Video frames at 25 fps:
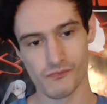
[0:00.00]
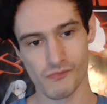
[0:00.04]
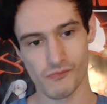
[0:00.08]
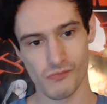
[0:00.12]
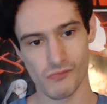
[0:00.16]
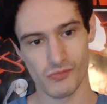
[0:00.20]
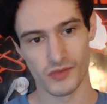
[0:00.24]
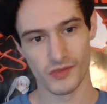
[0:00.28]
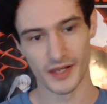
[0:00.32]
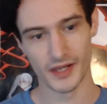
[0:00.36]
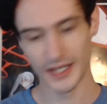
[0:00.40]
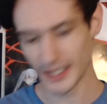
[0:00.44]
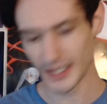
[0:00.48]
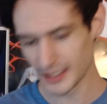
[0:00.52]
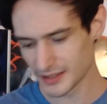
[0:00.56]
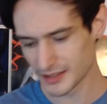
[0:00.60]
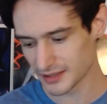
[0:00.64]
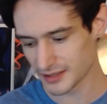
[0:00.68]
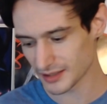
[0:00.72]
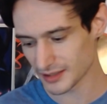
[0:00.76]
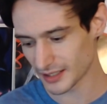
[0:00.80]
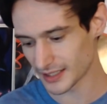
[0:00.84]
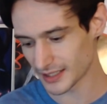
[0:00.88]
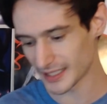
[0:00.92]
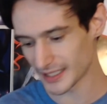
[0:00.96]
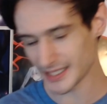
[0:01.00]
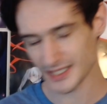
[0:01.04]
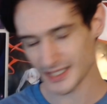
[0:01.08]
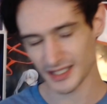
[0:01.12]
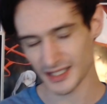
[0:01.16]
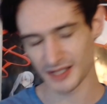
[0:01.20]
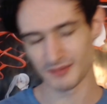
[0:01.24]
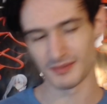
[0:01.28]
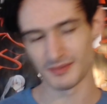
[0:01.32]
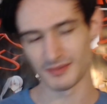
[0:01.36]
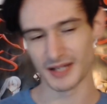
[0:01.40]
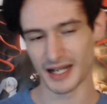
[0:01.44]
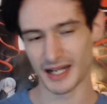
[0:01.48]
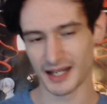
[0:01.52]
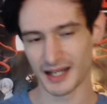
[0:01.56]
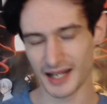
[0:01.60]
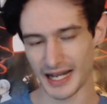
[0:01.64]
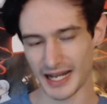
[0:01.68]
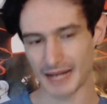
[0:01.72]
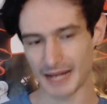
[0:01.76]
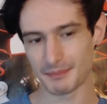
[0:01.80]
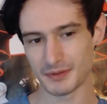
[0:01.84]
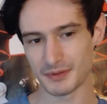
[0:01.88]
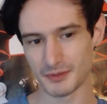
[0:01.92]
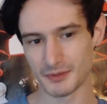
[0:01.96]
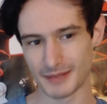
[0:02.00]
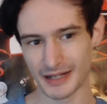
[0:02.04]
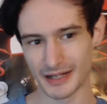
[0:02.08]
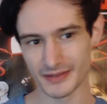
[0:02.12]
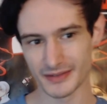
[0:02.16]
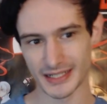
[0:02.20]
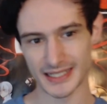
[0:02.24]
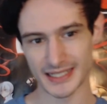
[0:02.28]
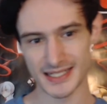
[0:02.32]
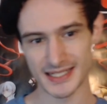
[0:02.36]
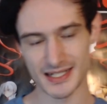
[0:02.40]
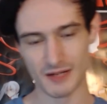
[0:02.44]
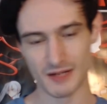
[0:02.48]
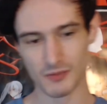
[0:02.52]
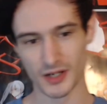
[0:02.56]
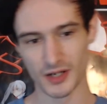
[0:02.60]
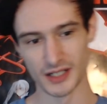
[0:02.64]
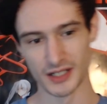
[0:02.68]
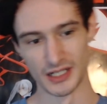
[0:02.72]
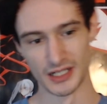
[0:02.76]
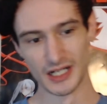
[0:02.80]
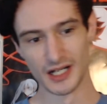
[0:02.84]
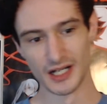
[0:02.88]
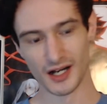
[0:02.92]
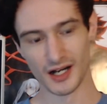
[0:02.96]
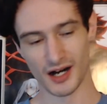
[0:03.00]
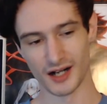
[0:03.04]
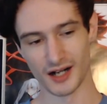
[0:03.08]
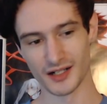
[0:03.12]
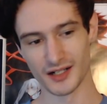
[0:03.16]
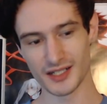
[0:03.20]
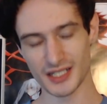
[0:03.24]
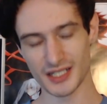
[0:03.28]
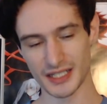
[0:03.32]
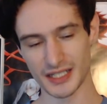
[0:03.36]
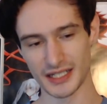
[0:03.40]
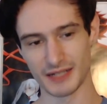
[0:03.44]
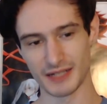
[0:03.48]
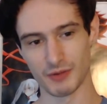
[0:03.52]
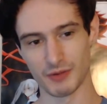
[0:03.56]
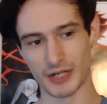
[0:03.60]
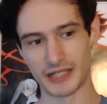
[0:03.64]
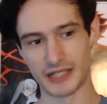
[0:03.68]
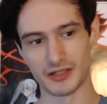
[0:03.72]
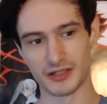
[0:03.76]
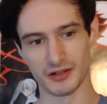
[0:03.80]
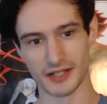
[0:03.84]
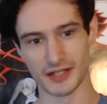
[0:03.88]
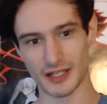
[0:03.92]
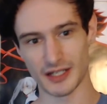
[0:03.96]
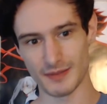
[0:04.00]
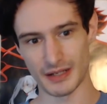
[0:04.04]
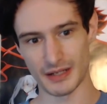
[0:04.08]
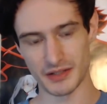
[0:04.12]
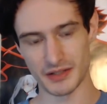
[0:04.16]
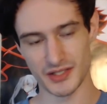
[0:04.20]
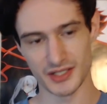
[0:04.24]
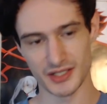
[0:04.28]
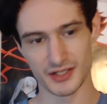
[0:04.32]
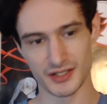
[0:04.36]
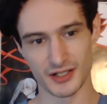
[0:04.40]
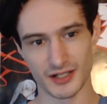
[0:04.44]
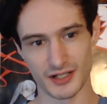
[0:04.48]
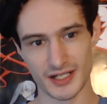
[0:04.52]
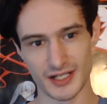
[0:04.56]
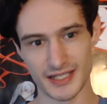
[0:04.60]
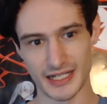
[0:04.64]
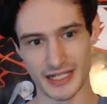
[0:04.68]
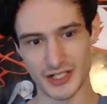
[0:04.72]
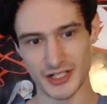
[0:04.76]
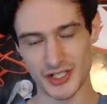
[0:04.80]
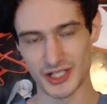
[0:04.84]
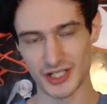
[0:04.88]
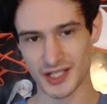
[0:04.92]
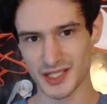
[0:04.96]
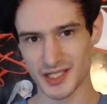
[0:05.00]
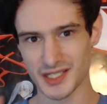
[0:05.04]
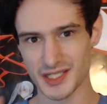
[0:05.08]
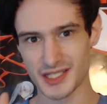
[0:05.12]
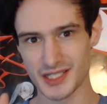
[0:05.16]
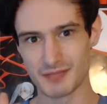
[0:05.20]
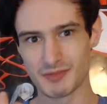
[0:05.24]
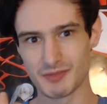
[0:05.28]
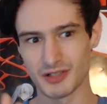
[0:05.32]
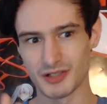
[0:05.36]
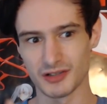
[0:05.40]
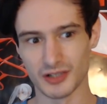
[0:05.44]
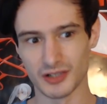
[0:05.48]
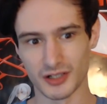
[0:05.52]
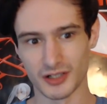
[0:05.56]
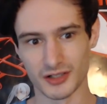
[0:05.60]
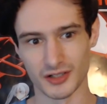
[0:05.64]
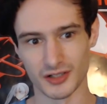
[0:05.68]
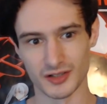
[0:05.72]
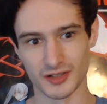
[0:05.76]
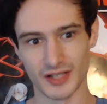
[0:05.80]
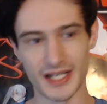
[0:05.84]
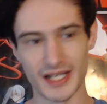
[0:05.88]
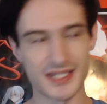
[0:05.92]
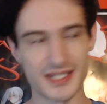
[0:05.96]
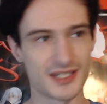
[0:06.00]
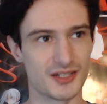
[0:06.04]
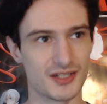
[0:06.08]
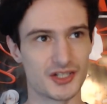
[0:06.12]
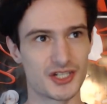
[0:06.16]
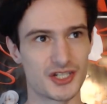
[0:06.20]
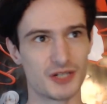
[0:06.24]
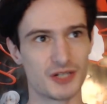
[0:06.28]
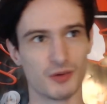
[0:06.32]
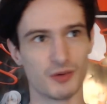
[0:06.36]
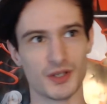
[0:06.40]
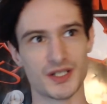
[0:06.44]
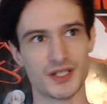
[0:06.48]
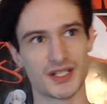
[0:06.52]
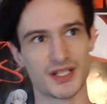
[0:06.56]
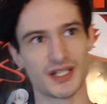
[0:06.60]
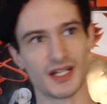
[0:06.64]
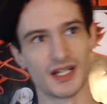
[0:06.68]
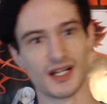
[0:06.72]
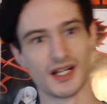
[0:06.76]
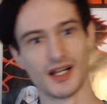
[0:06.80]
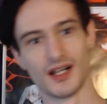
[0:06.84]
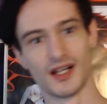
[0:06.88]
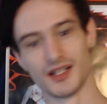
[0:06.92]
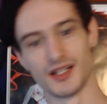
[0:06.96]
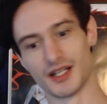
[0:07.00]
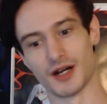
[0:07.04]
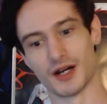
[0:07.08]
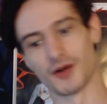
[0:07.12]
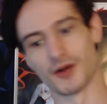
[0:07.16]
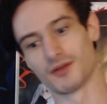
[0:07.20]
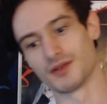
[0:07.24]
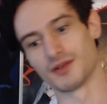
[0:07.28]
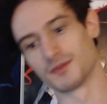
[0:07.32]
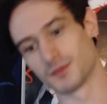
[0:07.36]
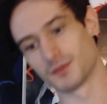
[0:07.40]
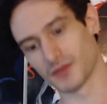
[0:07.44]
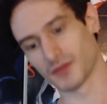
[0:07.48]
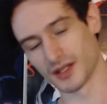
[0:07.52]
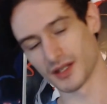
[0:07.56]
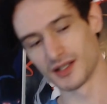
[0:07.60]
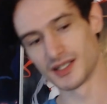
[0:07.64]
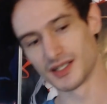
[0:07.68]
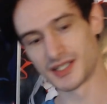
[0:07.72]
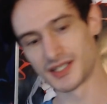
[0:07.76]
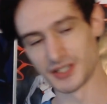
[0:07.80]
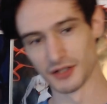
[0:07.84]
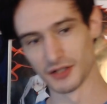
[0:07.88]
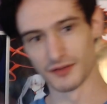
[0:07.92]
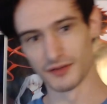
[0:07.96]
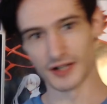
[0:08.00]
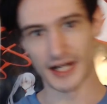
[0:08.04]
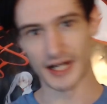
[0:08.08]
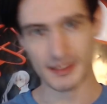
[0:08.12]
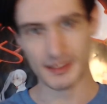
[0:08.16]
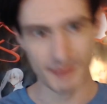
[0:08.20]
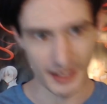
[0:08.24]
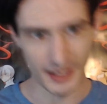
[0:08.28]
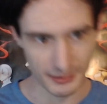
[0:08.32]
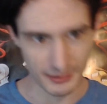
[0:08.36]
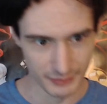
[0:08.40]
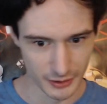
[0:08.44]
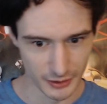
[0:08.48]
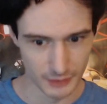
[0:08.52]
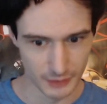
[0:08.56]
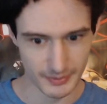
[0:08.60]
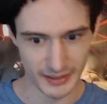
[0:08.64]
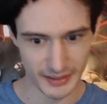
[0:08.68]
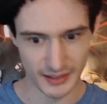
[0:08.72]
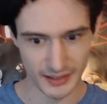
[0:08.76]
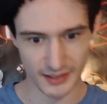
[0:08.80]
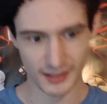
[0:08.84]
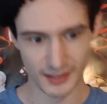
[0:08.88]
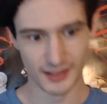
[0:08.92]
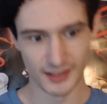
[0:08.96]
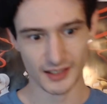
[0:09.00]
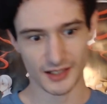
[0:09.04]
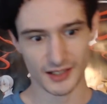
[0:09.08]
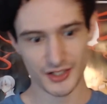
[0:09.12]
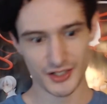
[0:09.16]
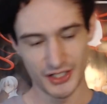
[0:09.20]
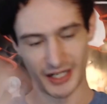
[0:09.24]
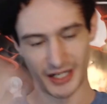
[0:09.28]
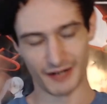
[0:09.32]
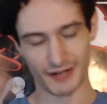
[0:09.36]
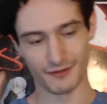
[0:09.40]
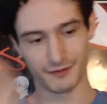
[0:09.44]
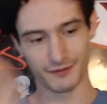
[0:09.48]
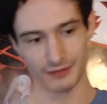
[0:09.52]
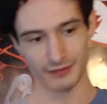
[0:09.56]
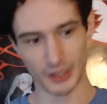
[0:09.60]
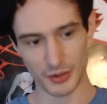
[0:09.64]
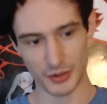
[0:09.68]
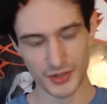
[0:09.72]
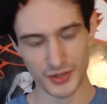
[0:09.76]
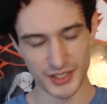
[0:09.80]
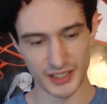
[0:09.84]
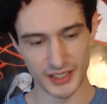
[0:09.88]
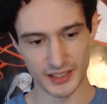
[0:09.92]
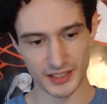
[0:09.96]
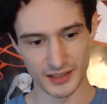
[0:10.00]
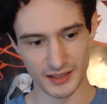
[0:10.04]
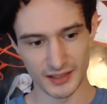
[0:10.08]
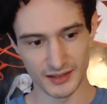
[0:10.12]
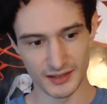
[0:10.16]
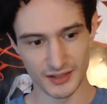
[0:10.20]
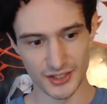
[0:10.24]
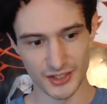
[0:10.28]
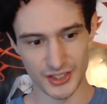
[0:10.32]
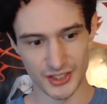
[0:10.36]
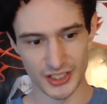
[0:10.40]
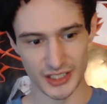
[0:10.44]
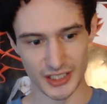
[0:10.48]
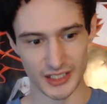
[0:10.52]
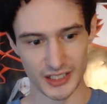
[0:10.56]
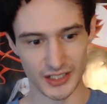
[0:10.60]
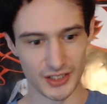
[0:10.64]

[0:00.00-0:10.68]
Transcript: I guess I'm happy about that somewhat. Honestly, what I don't like about Cinder is that she doesn't seem to learn her lesson. She was, you know, silver-eyed by RWBY. She got frozen. She